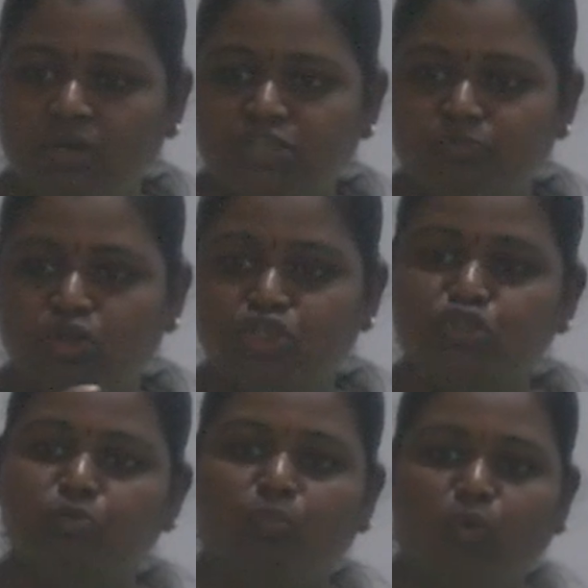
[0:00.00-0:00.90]
response
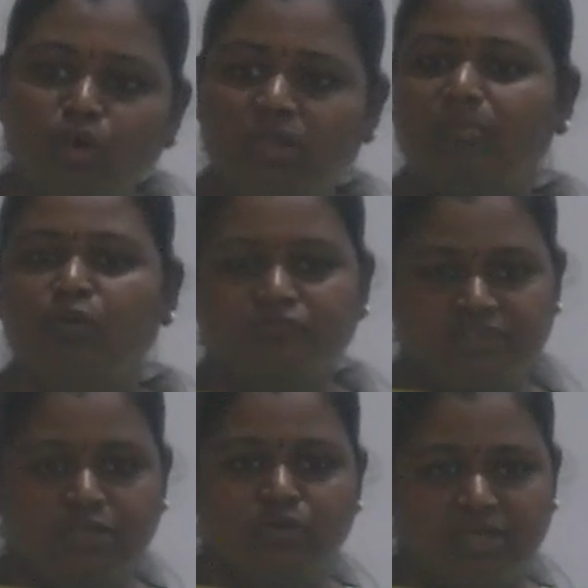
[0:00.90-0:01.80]
to more number of
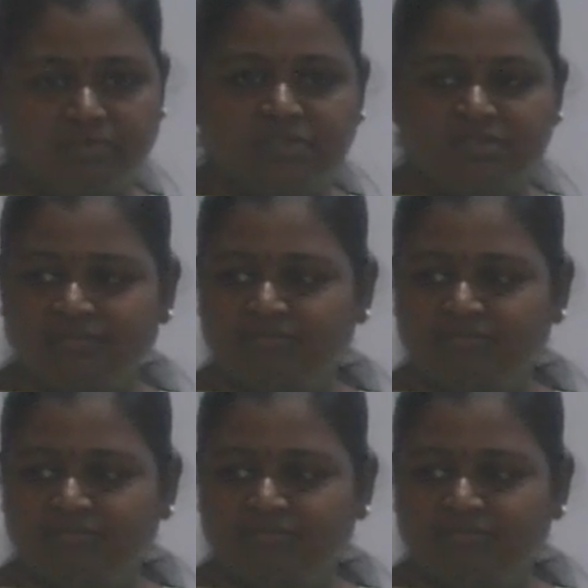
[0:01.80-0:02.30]
serotypes.